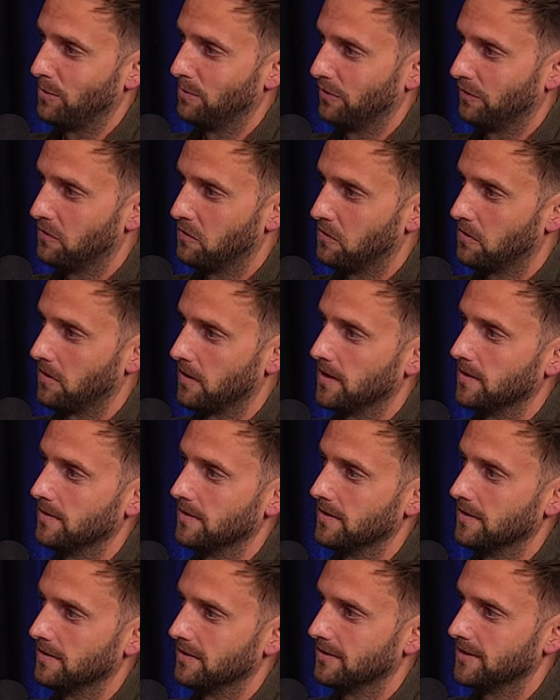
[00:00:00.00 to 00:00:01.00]
on before it,
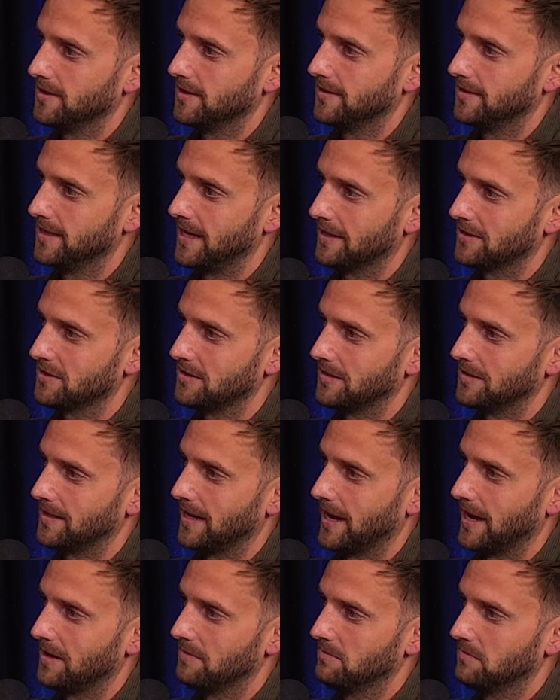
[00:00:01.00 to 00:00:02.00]
the the Essendon
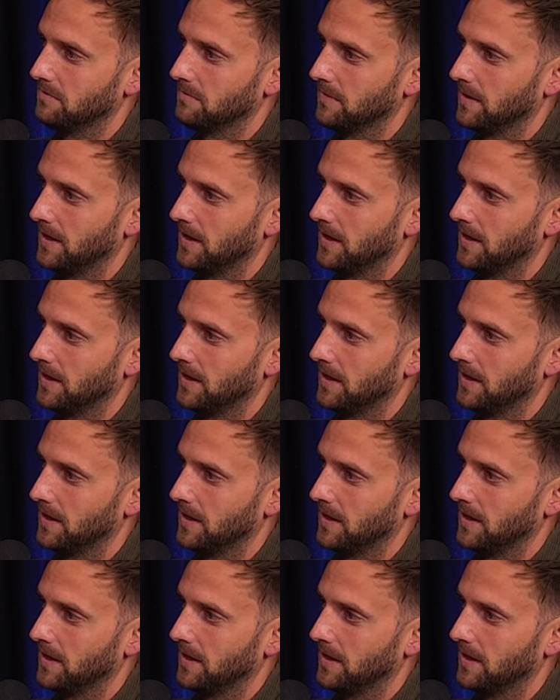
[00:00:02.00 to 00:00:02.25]
game.